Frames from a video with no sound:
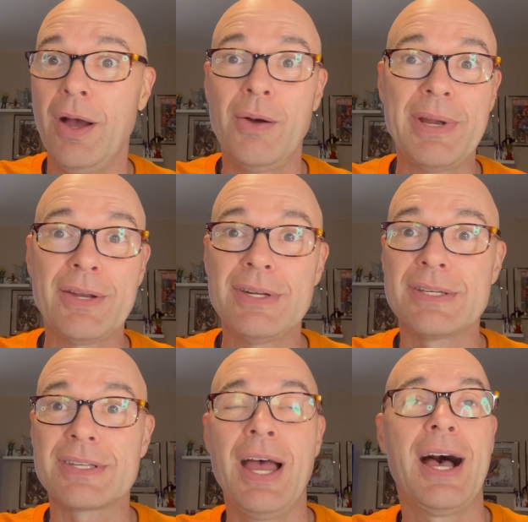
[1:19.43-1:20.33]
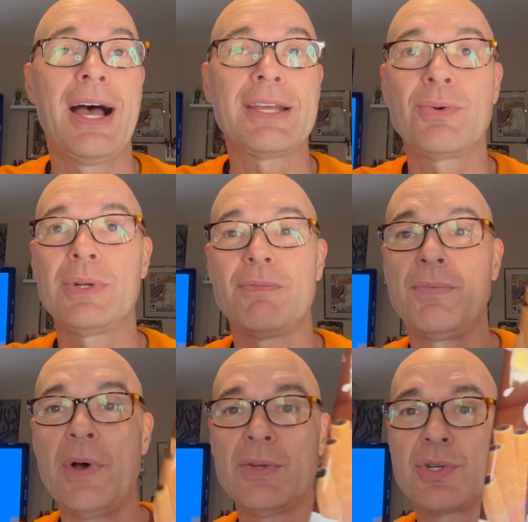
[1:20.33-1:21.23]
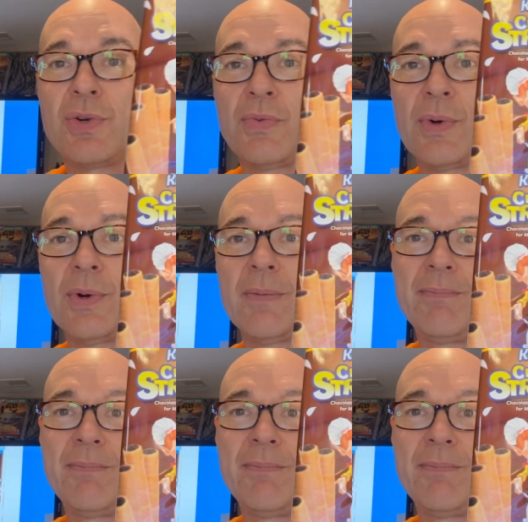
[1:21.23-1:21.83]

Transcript: oh my goodness, I couldn't fault you for